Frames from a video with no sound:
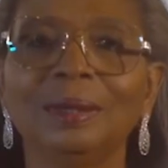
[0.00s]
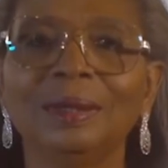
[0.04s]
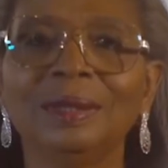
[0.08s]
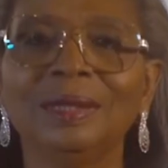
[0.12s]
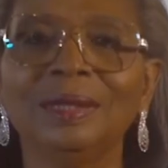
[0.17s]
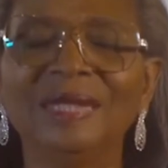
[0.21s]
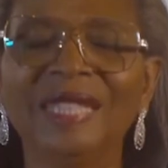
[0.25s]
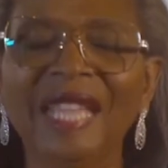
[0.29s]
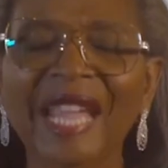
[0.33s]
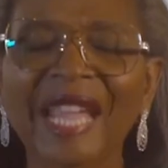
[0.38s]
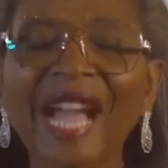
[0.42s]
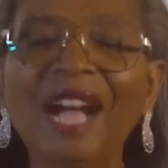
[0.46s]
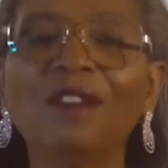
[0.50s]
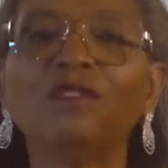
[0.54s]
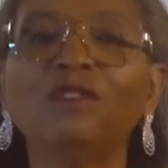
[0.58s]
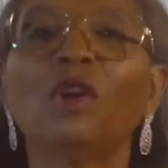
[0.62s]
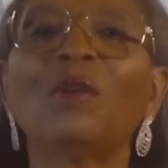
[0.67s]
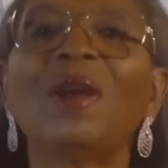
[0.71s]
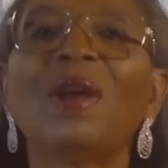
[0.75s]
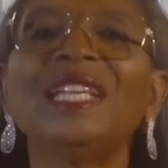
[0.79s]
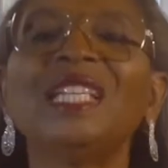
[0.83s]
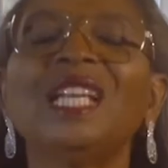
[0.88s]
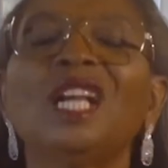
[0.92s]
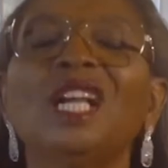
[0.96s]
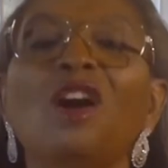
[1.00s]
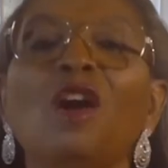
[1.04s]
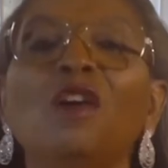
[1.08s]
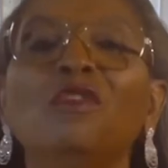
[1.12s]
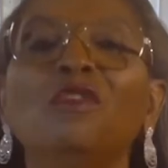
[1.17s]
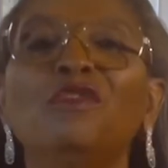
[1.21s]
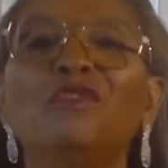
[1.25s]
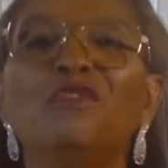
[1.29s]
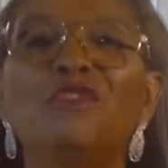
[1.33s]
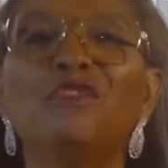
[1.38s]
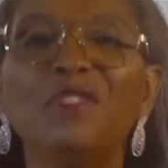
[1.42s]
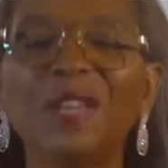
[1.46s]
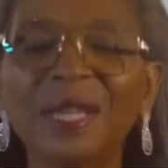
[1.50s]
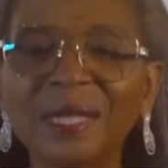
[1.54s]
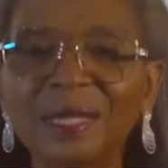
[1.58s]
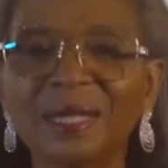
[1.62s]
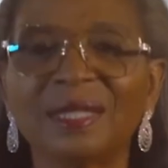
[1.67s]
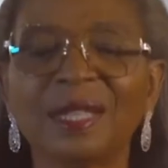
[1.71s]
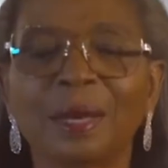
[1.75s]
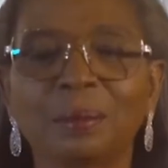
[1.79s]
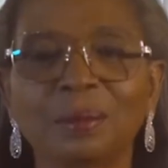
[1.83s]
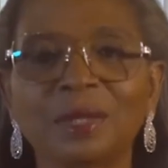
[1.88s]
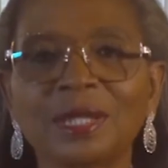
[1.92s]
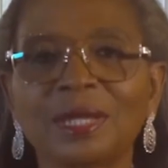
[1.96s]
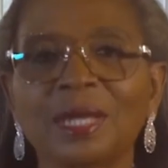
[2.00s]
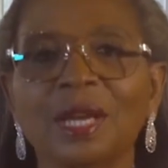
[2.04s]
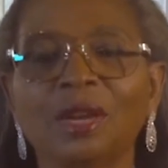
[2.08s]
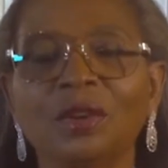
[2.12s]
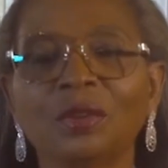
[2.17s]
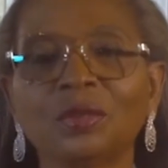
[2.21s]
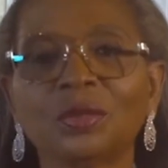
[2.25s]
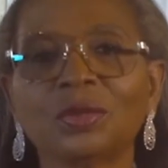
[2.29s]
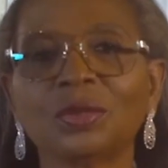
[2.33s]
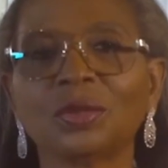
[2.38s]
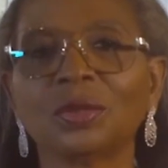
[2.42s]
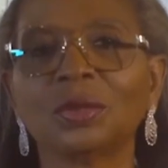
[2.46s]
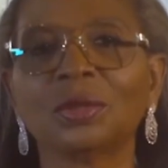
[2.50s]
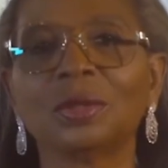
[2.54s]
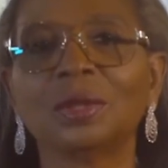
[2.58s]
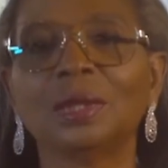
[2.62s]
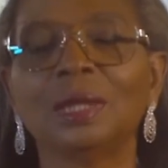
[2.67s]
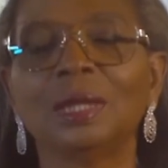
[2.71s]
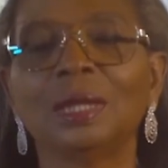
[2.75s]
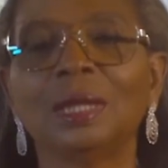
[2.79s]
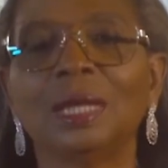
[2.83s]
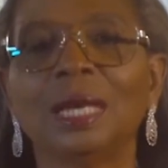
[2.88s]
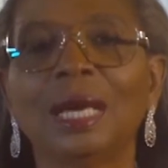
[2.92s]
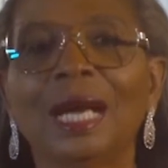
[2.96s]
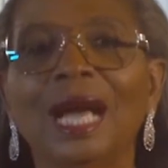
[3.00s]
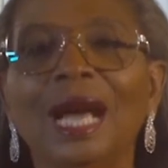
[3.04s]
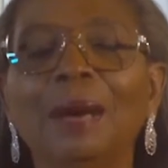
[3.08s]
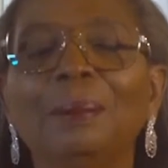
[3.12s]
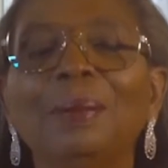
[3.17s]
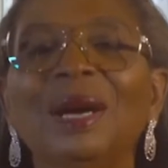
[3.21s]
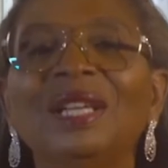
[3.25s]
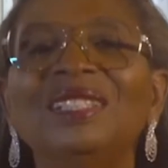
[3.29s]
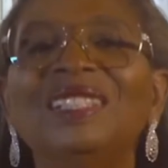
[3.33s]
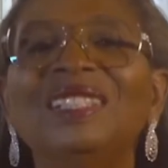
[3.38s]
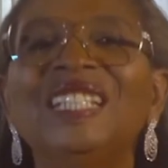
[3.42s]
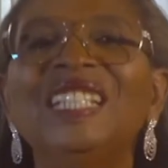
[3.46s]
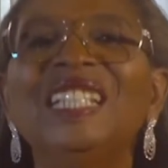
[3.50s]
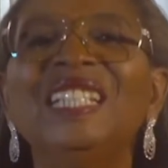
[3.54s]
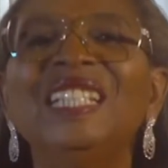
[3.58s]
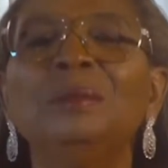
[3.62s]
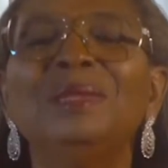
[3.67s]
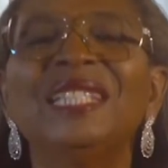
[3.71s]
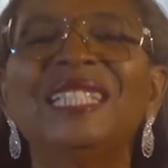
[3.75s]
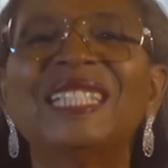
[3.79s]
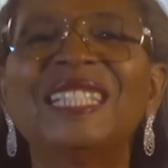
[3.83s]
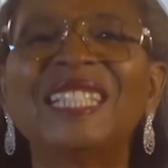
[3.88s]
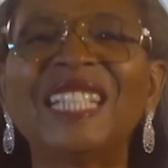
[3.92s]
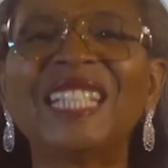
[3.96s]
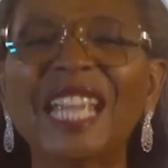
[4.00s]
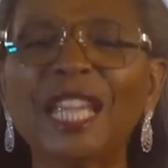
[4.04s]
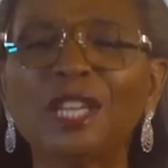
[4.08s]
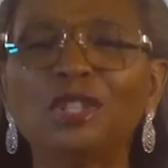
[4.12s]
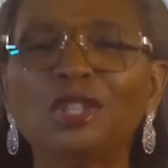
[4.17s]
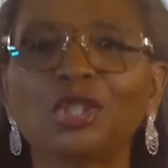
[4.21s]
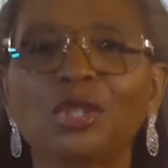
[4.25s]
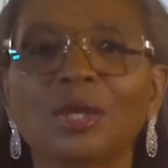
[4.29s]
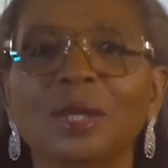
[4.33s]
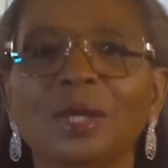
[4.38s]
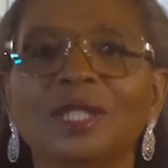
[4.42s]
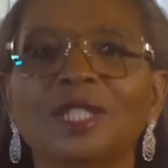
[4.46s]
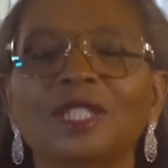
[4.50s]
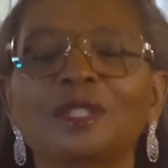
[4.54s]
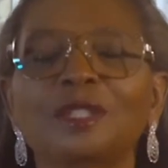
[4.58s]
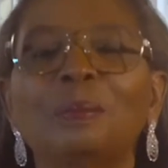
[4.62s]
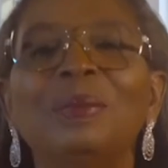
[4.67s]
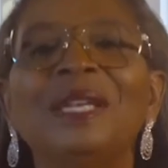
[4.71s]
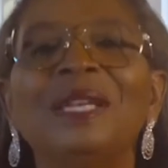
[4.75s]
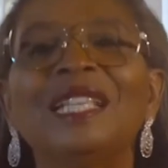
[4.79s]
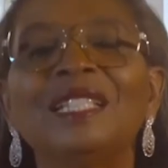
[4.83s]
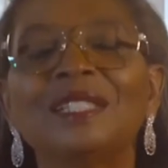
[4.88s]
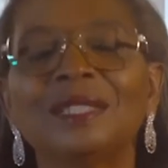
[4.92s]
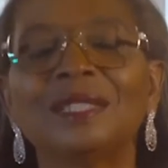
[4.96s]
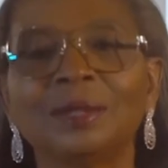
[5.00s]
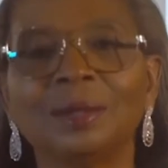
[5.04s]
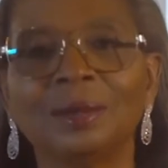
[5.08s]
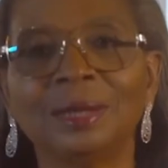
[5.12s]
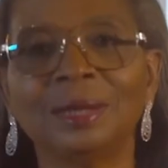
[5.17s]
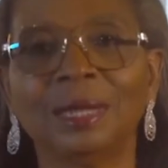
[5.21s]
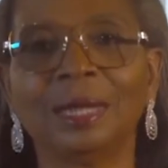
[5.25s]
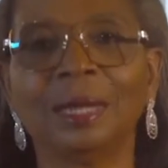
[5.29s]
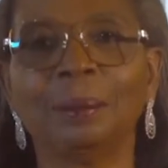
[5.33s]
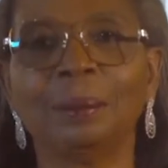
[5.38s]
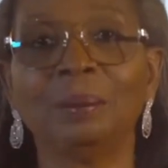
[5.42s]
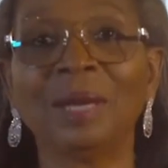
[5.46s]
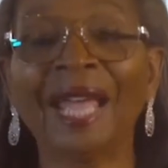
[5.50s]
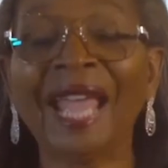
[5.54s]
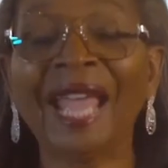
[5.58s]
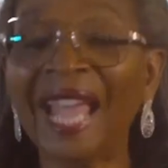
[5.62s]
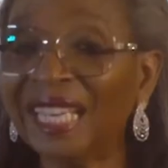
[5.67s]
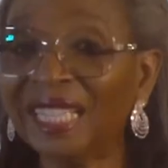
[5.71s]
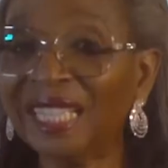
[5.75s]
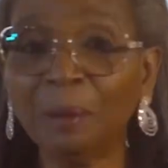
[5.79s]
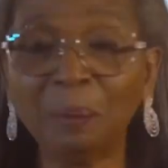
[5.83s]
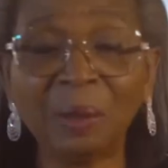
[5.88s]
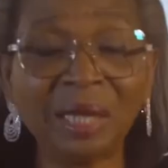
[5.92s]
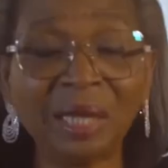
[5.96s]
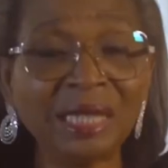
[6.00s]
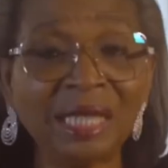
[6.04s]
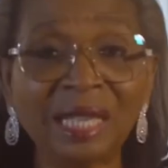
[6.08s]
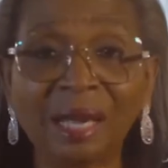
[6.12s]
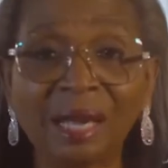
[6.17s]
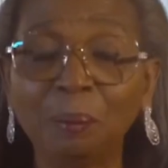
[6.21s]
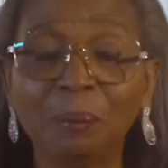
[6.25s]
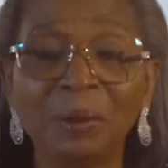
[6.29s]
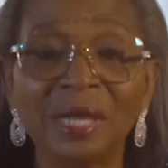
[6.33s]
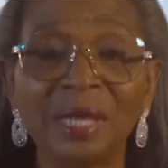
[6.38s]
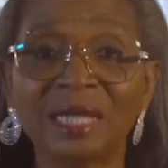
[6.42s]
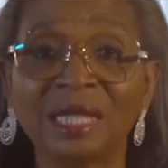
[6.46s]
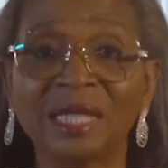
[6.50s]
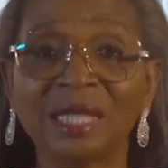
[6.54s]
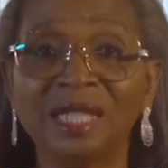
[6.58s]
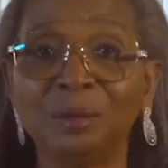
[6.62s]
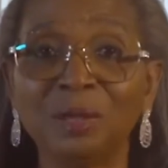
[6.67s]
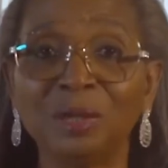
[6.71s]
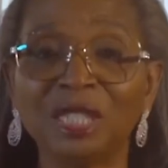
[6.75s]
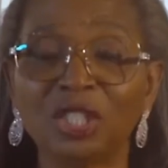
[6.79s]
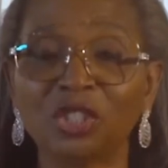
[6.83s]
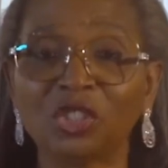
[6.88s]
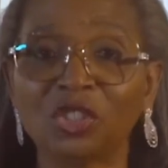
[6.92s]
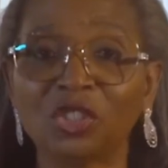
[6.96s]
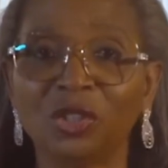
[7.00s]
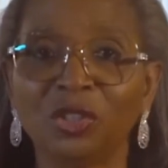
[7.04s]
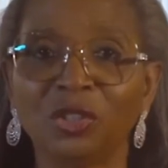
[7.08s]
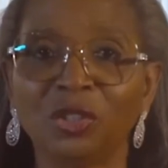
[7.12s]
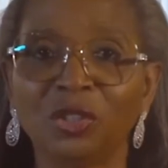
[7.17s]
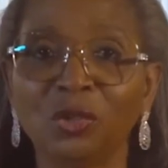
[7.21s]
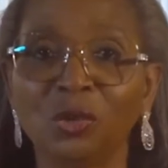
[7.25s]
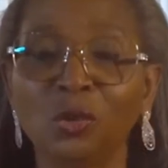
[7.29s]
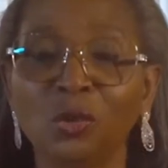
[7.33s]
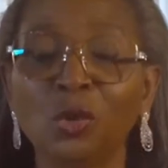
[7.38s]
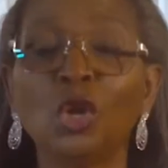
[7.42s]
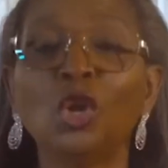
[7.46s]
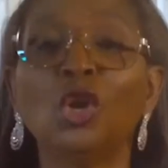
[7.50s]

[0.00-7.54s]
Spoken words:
They have already convinced themselves about the limitations placed on them. Anybody can place a limitation on you.